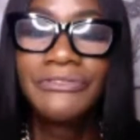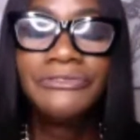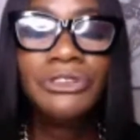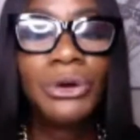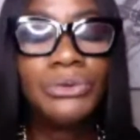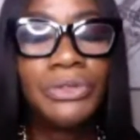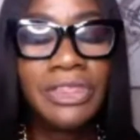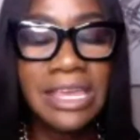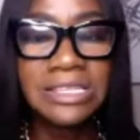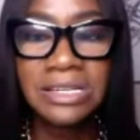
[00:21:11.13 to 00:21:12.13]

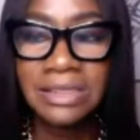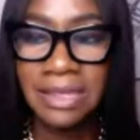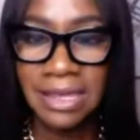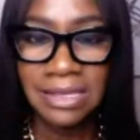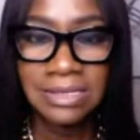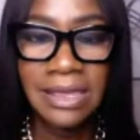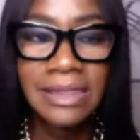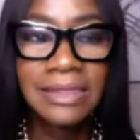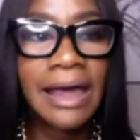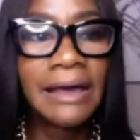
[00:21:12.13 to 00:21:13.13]
These are the things
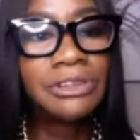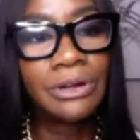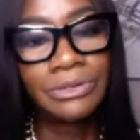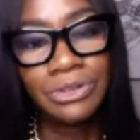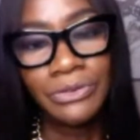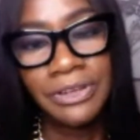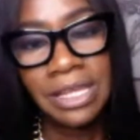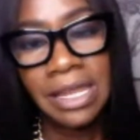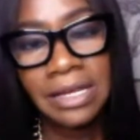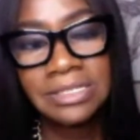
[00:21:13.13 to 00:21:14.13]
that I've learned over
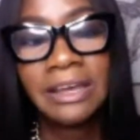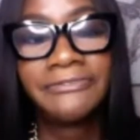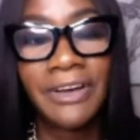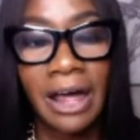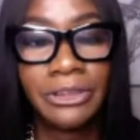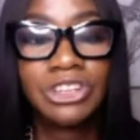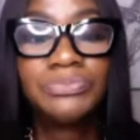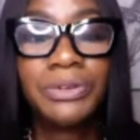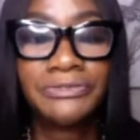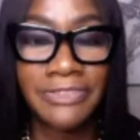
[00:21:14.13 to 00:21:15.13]
the years that fathers
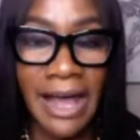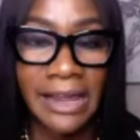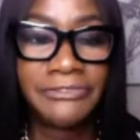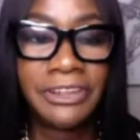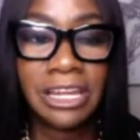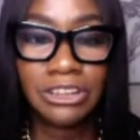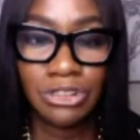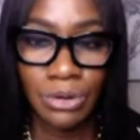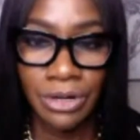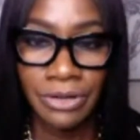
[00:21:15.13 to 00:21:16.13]
provide for their
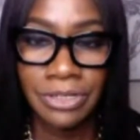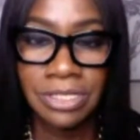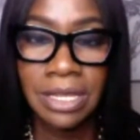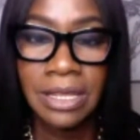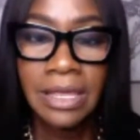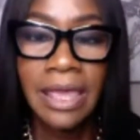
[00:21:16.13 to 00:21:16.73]
daughters.